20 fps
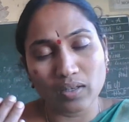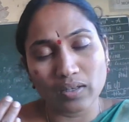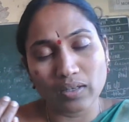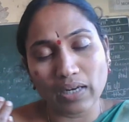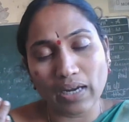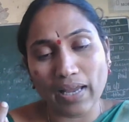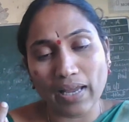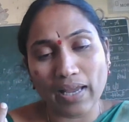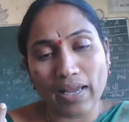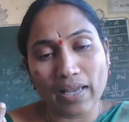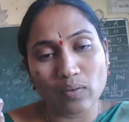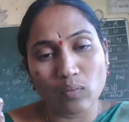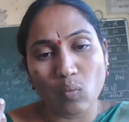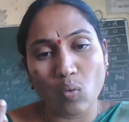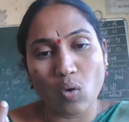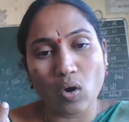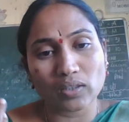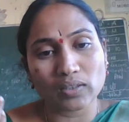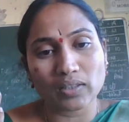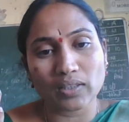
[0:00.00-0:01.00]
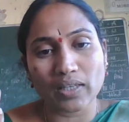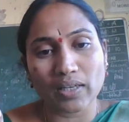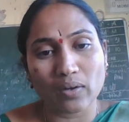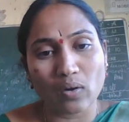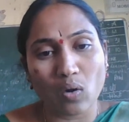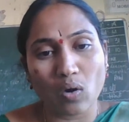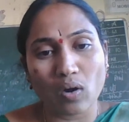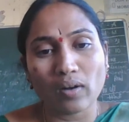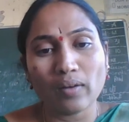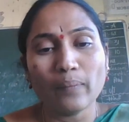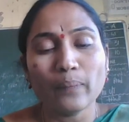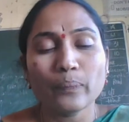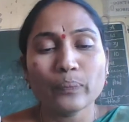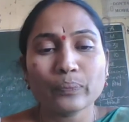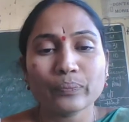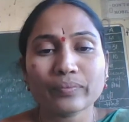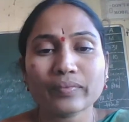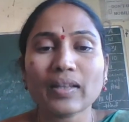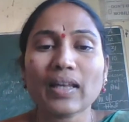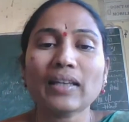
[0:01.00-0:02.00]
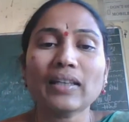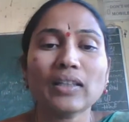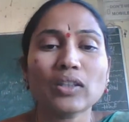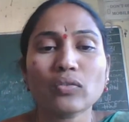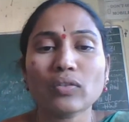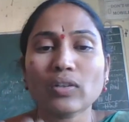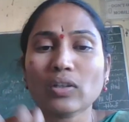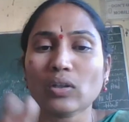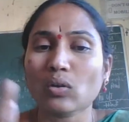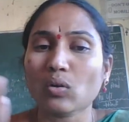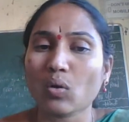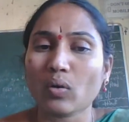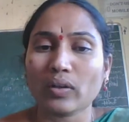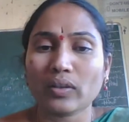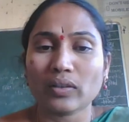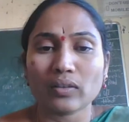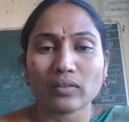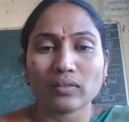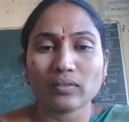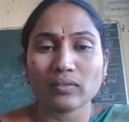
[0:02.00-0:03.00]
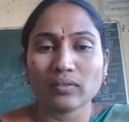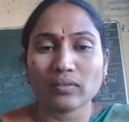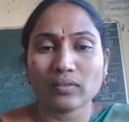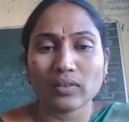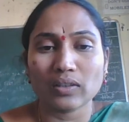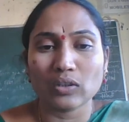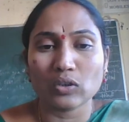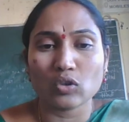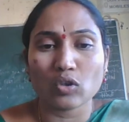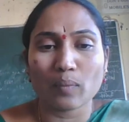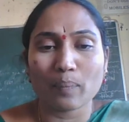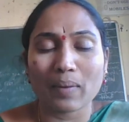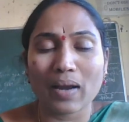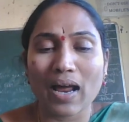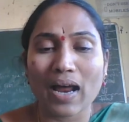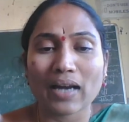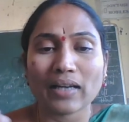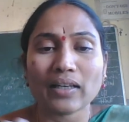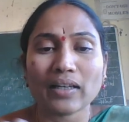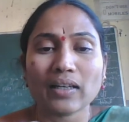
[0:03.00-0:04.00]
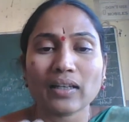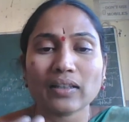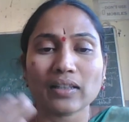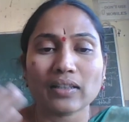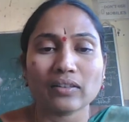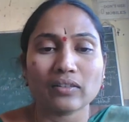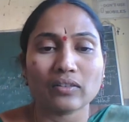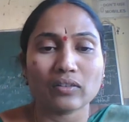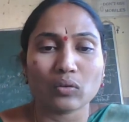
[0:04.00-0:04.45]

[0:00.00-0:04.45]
air, water and all, then it will grow into a plant and then it will